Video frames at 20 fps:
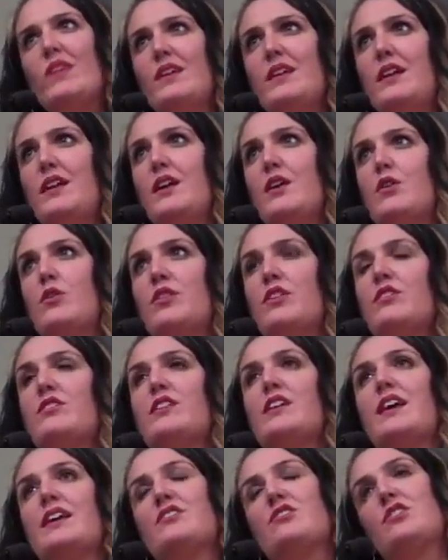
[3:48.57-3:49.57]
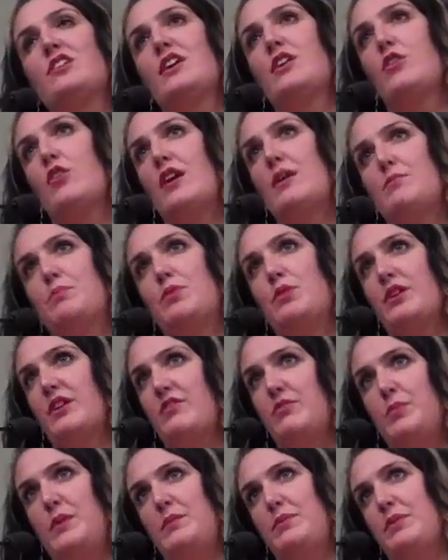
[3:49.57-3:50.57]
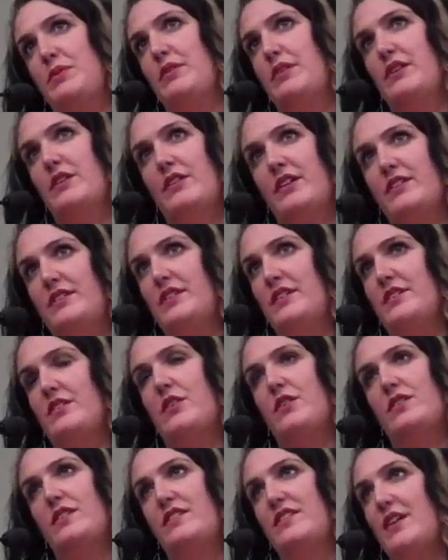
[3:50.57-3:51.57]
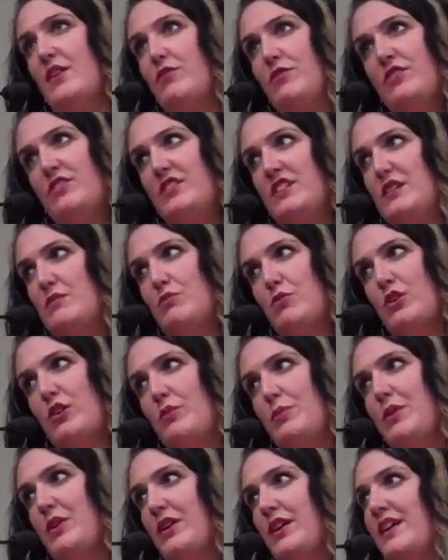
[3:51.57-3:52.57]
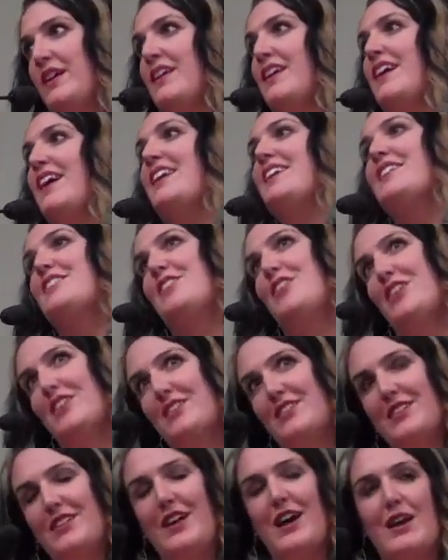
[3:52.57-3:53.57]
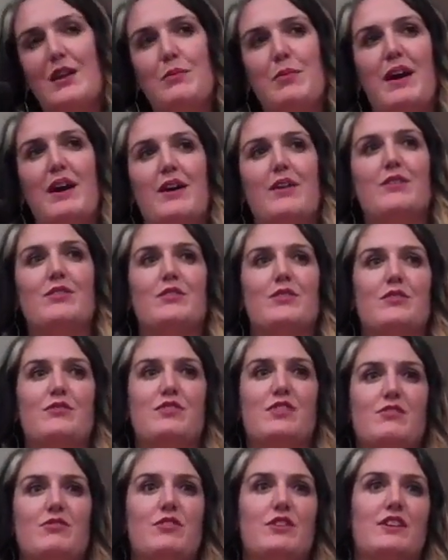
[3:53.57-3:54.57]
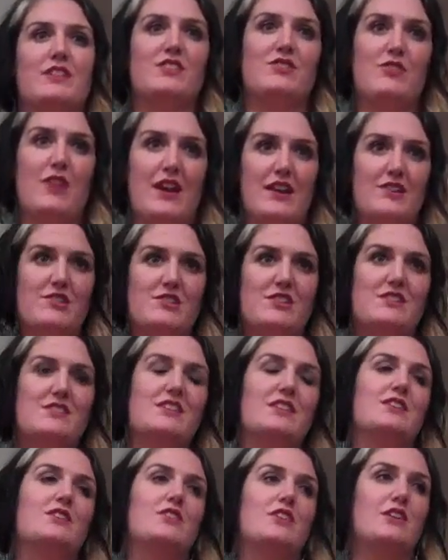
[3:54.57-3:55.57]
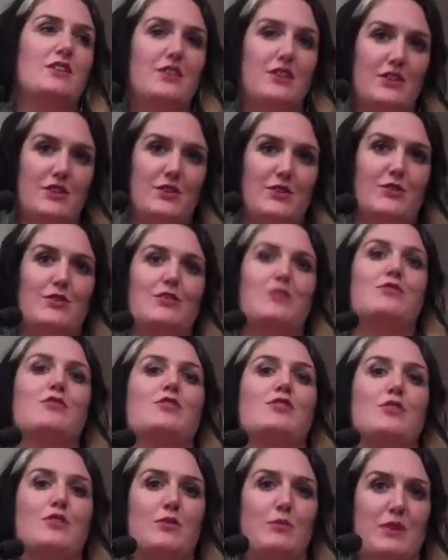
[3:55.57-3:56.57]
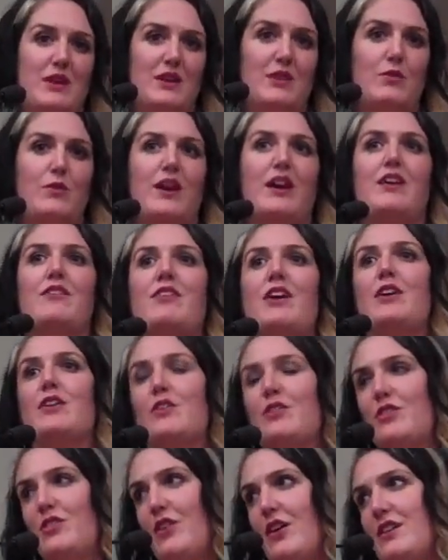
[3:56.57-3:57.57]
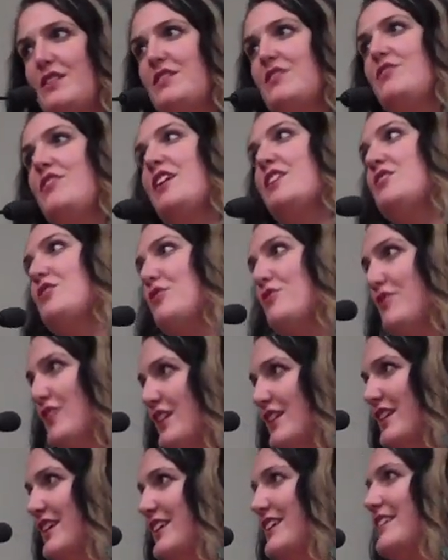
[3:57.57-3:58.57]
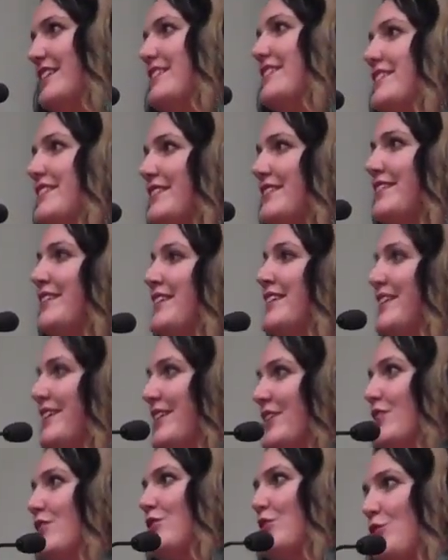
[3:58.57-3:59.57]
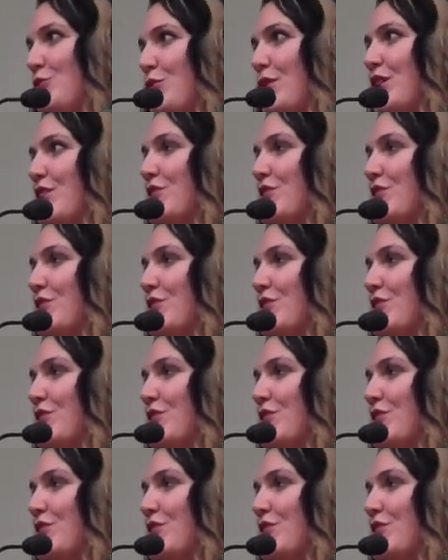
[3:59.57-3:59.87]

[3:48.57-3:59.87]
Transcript: There's actually a great book if people are interested. It's called the Self-Esteem Workbook, and it talks a lot about sort of different strategies that you can use for sort of being aware of how your thoughts affect your feelings and, sort of what